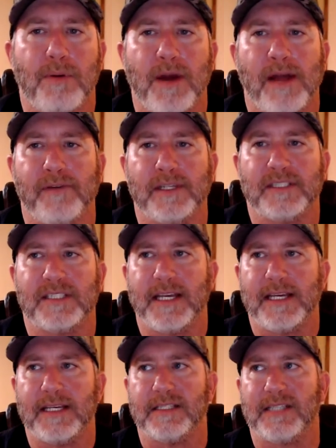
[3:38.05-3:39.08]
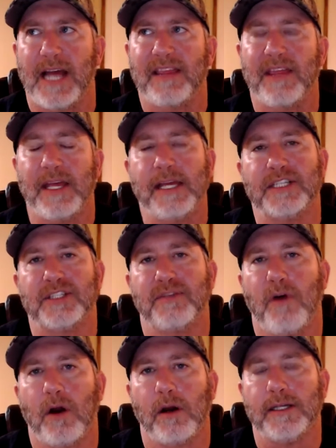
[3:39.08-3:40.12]
preference is, I think, as
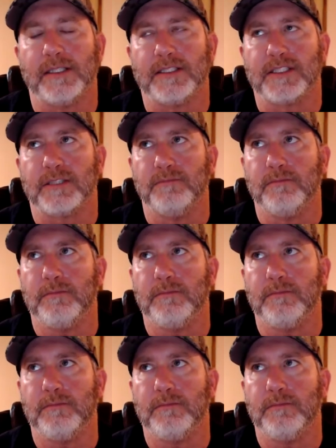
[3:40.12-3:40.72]
far as